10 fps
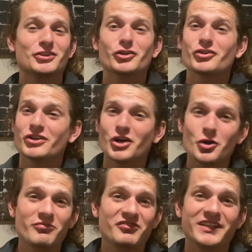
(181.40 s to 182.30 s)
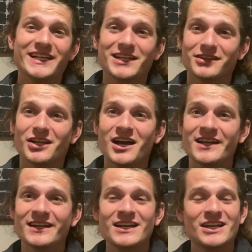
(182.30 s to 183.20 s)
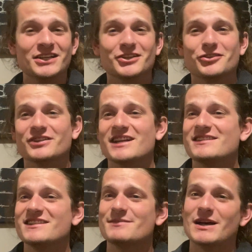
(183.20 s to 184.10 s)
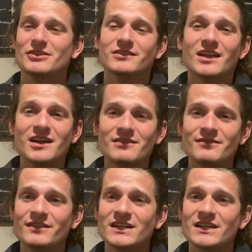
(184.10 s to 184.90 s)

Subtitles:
learn hopefully a lot, learn lessons about love,